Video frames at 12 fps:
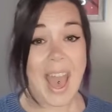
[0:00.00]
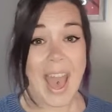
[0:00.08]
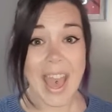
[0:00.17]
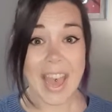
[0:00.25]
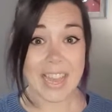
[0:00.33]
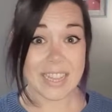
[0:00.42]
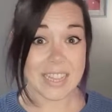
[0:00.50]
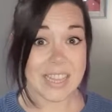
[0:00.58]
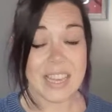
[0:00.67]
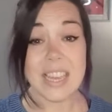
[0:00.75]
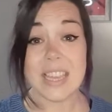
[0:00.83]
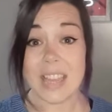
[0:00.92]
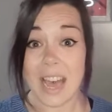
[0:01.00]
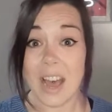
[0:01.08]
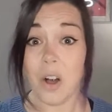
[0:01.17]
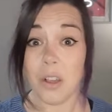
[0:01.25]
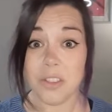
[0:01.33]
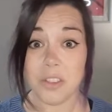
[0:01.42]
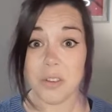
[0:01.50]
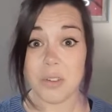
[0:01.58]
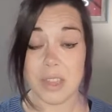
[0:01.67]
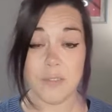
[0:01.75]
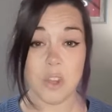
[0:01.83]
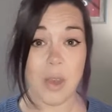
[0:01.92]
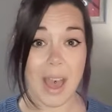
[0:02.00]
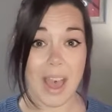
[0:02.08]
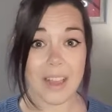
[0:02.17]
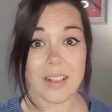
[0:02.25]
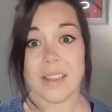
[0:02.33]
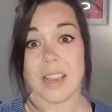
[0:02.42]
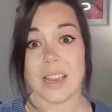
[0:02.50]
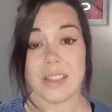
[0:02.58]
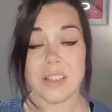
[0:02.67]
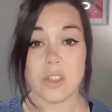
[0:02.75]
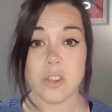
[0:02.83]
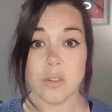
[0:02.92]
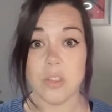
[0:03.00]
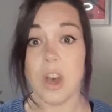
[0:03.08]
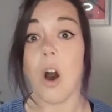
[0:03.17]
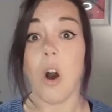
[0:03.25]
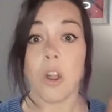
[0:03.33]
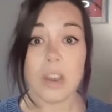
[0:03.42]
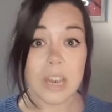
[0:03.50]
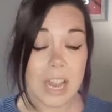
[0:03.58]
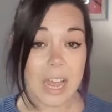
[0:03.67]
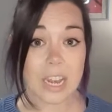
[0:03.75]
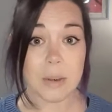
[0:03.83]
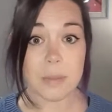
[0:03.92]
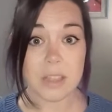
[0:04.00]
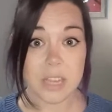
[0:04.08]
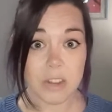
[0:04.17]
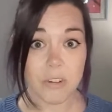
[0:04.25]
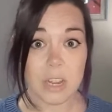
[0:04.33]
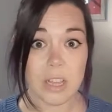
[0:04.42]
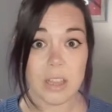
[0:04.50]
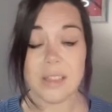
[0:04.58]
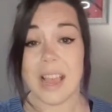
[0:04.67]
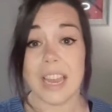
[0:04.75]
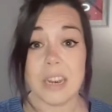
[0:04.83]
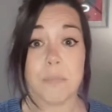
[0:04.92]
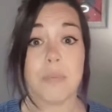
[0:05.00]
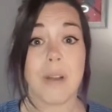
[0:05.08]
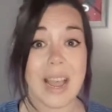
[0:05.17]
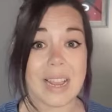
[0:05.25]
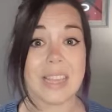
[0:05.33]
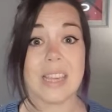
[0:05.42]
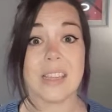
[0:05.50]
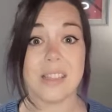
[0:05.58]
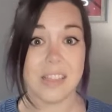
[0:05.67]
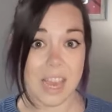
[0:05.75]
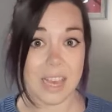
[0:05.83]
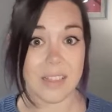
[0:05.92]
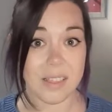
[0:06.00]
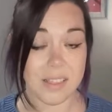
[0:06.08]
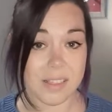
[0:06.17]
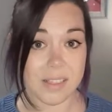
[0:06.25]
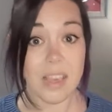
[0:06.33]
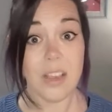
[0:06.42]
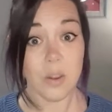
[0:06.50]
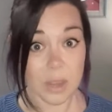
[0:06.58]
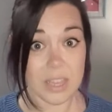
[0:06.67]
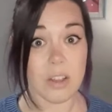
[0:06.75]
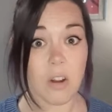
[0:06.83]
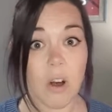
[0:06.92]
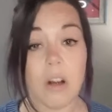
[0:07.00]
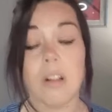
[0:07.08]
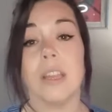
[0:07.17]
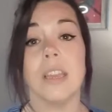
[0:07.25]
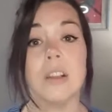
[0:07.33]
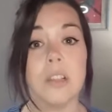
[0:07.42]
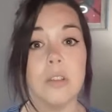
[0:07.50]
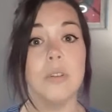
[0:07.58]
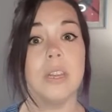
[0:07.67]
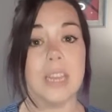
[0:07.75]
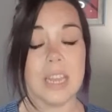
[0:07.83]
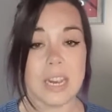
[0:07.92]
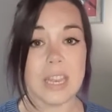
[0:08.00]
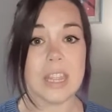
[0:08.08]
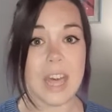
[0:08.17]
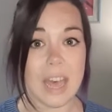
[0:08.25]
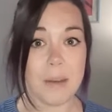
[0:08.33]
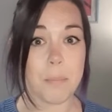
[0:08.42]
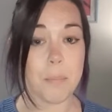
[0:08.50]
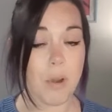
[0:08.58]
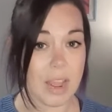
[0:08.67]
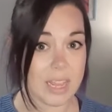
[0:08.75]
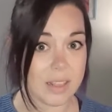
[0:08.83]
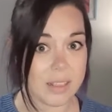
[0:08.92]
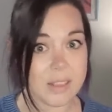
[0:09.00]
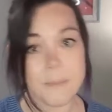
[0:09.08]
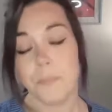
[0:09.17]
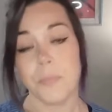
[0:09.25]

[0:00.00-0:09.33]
and that also gives you access to the online materials and practice tests. Okay, they're all included in that price.